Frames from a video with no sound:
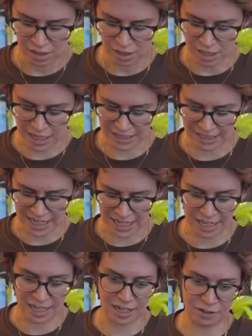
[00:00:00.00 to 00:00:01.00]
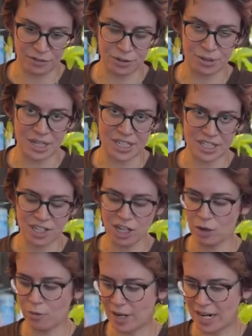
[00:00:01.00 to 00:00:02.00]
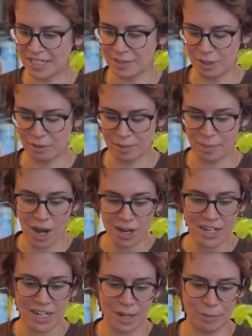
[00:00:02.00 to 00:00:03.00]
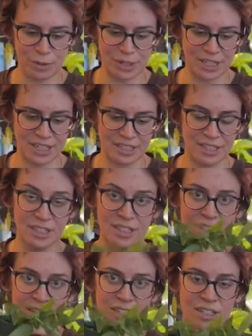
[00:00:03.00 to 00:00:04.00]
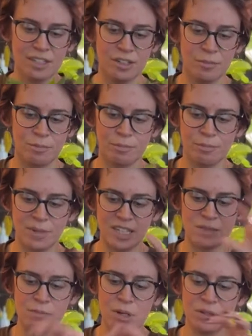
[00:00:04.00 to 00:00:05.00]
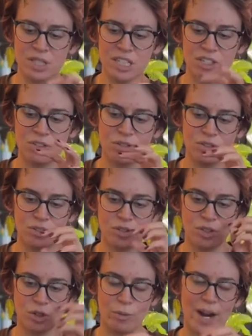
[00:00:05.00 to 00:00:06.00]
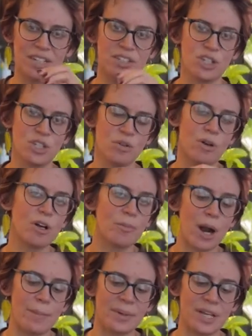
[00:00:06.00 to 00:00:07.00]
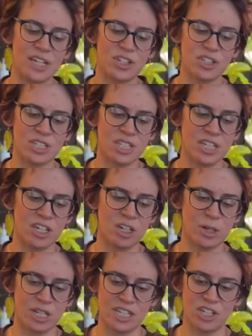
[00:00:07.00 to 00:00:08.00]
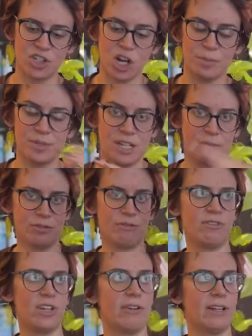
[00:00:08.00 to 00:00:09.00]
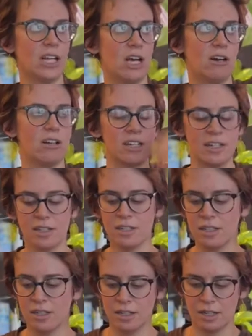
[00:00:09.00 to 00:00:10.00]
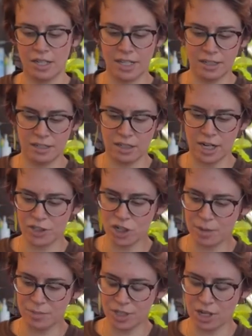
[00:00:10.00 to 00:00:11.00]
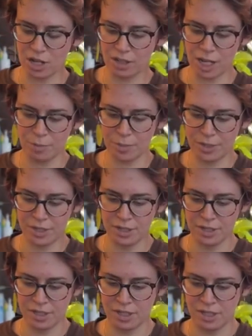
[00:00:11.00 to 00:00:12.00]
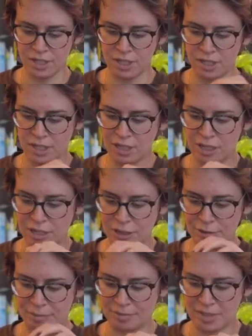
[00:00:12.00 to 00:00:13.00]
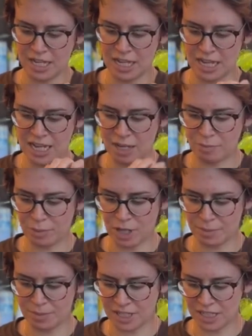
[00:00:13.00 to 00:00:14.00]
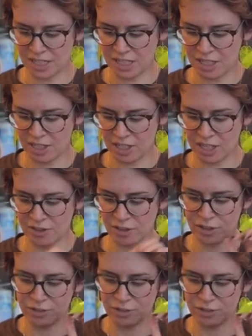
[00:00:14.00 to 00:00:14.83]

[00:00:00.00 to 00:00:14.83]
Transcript: And then a few days ago when I did my repotting, I put it, it's mostly direct to soil propagations in here because it was very long. I chopped it all up and plopped it in here, and there's